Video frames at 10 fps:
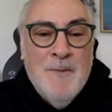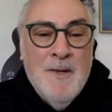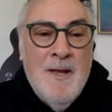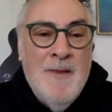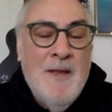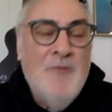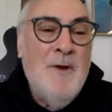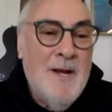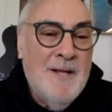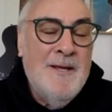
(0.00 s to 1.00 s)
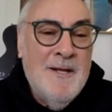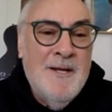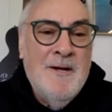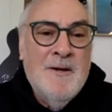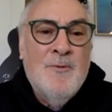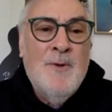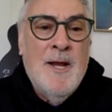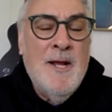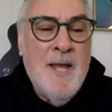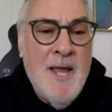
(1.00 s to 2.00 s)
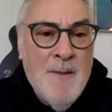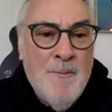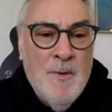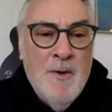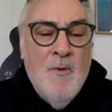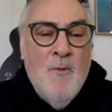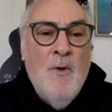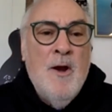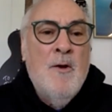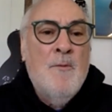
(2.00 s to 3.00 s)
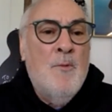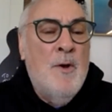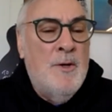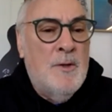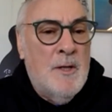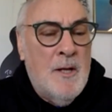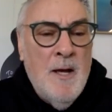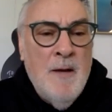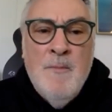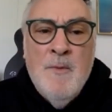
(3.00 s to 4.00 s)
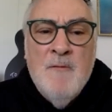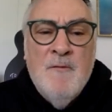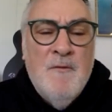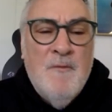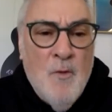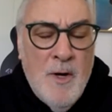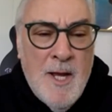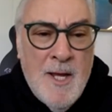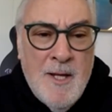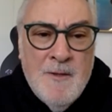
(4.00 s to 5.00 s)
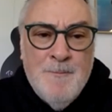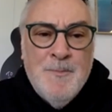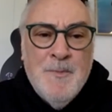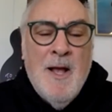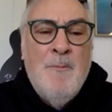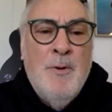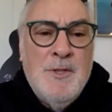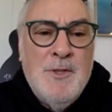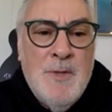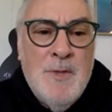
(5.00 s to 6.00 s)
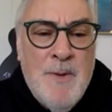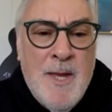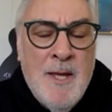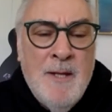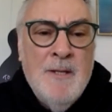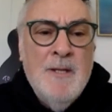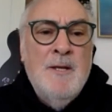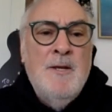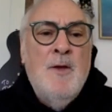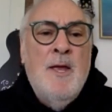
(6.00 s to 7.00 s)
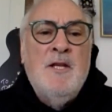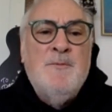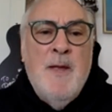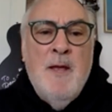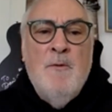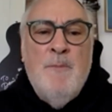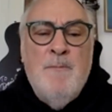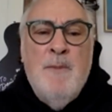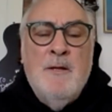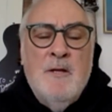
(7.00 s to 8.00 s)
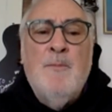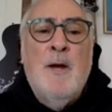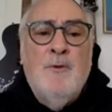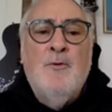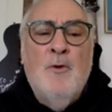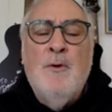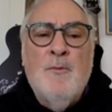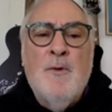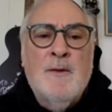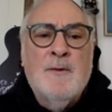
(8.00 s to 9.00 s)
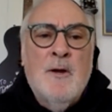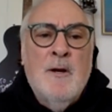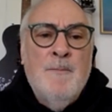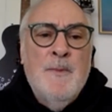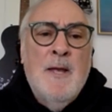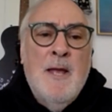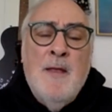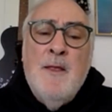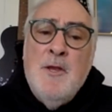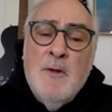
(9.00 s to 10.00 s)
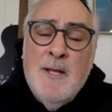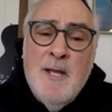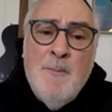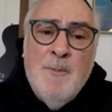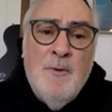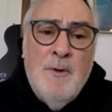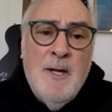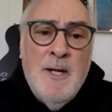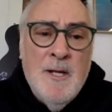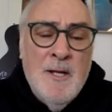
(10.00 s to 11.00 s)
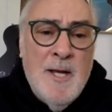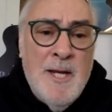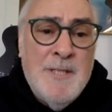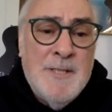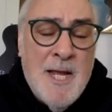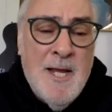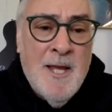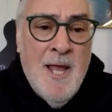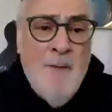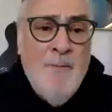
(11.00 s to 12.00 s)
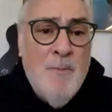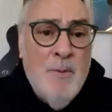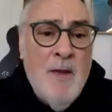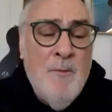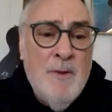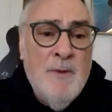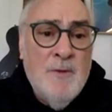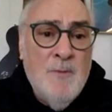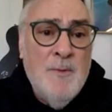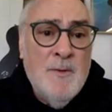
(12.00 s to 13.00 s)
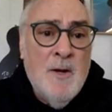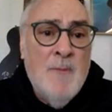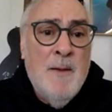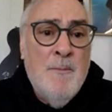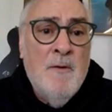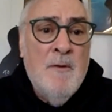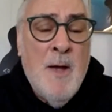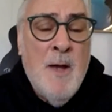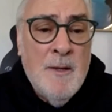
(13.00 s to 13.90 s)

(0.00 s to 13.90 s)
And that's when I got the idea to create a camp where you could come for 4 days. I'll put you in a band. Each band will be mentored by a touring rock star, and then you'll get the opportunity each day at camp to play with a superstar, a member of Motley